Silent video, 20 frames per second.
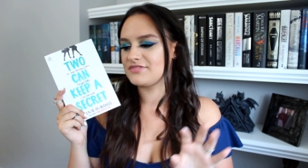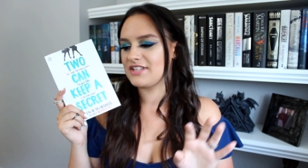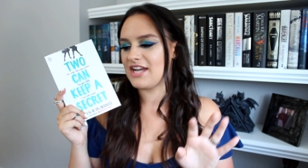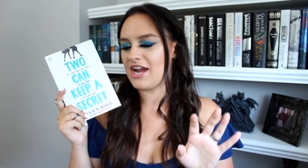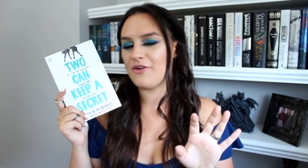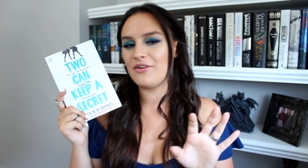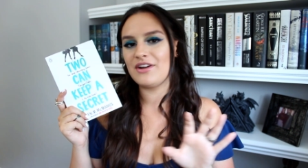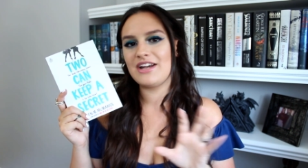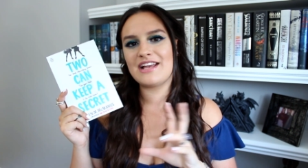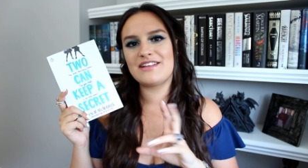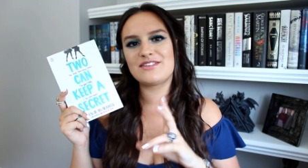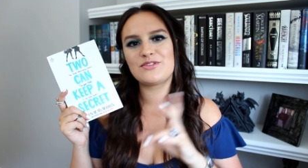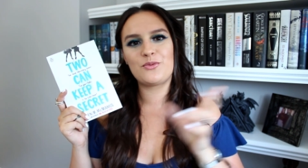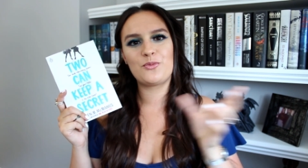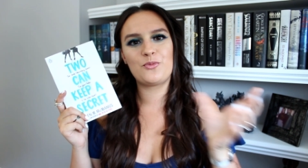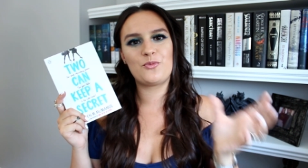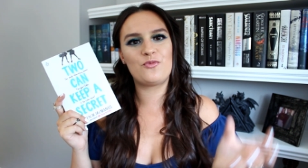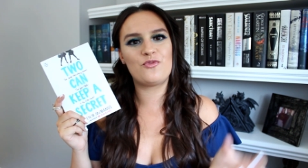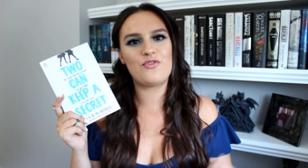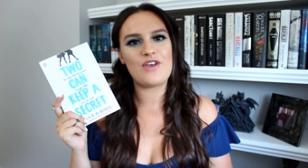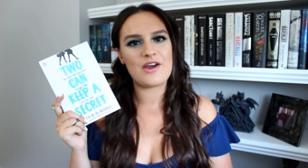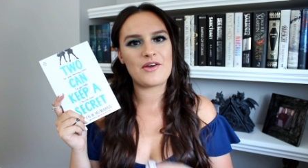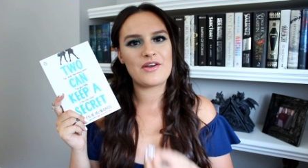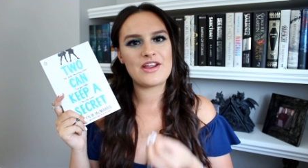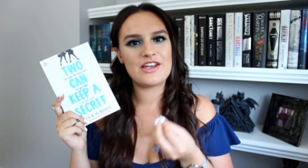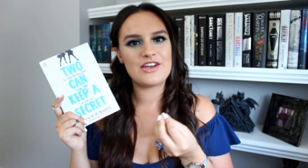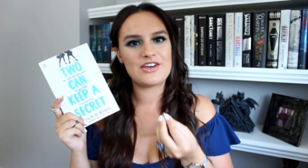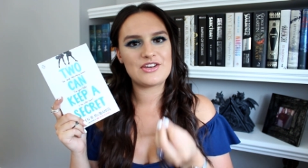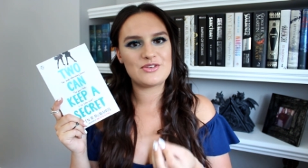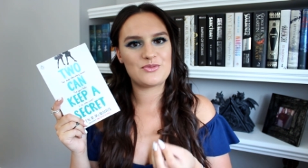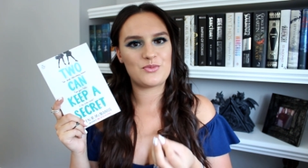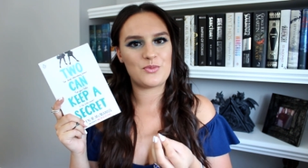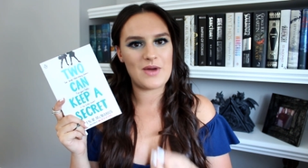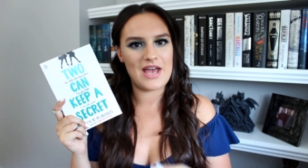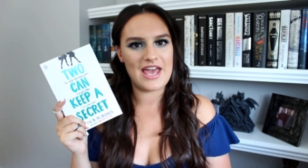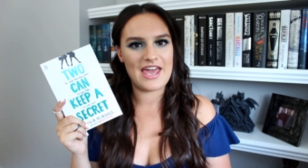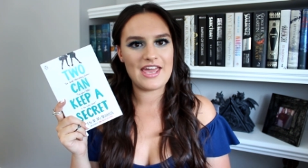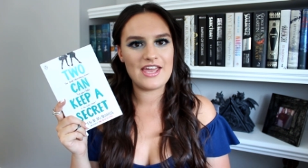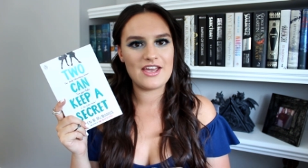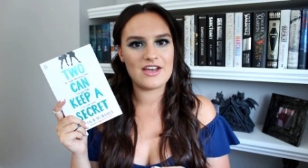Karen has a very good
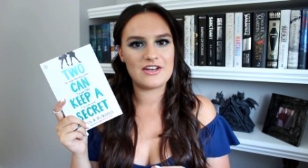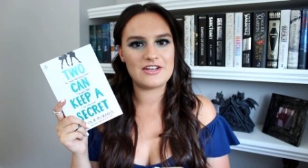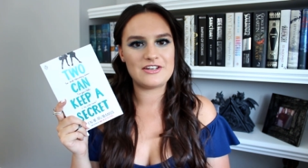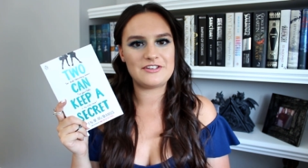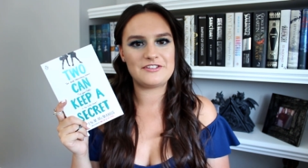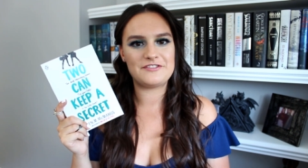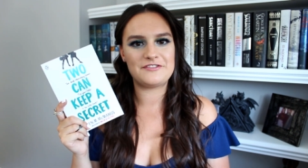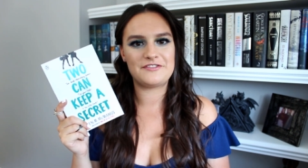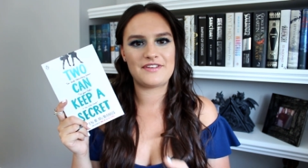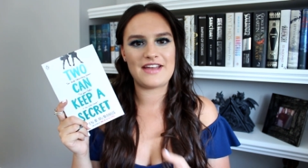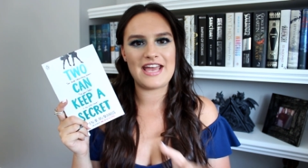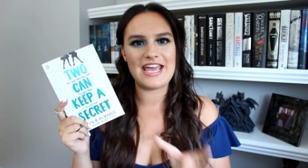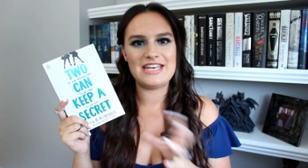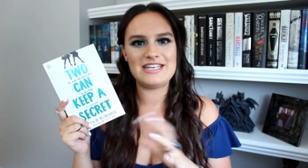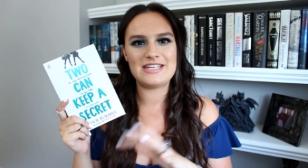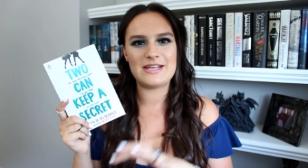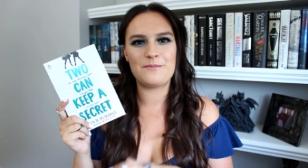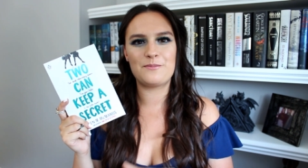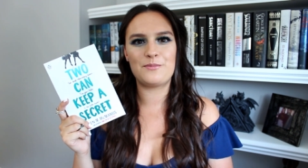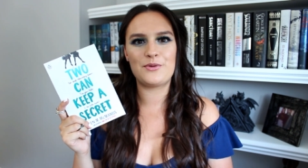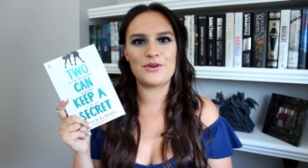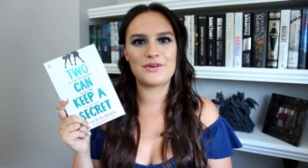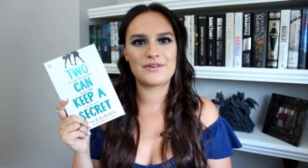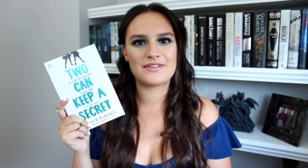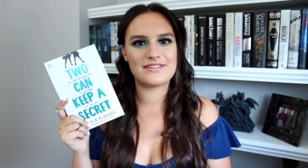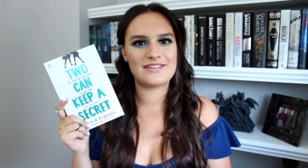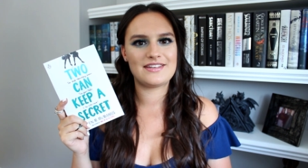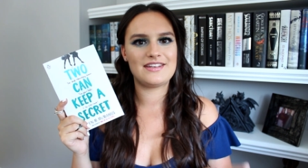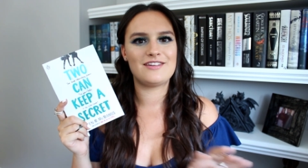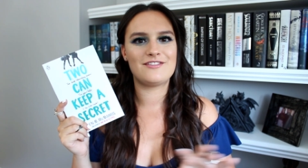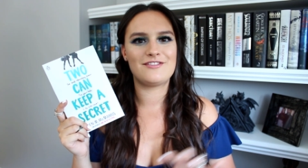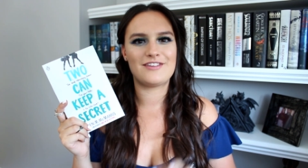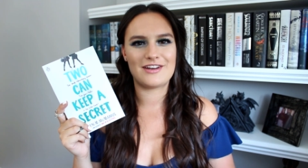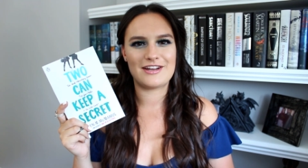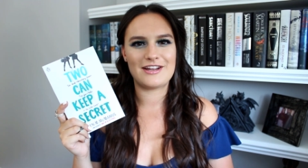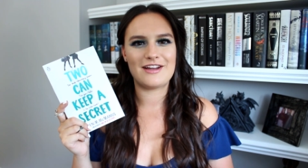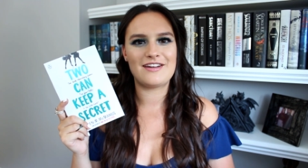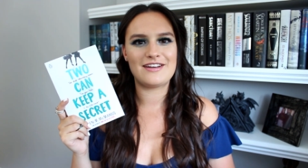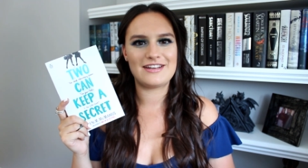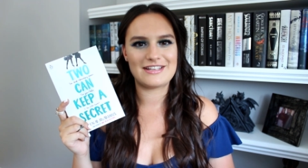way of ending books in a
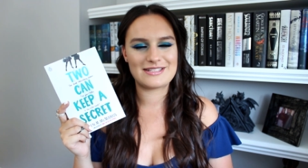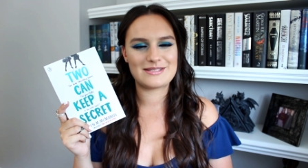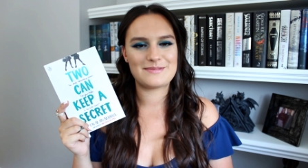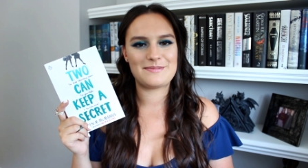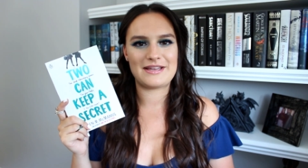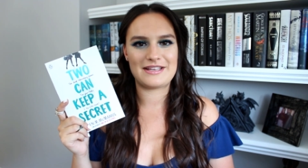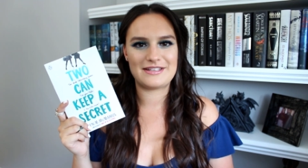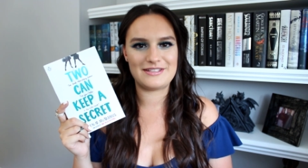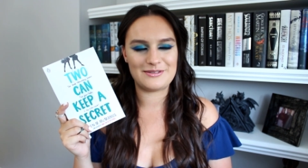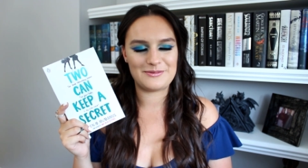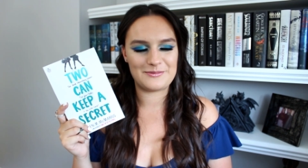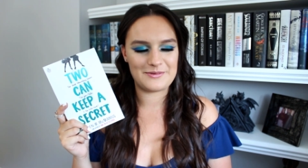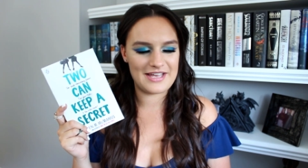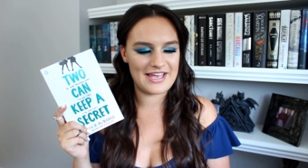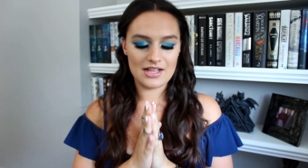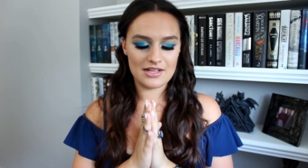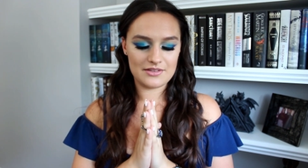very unexpected way.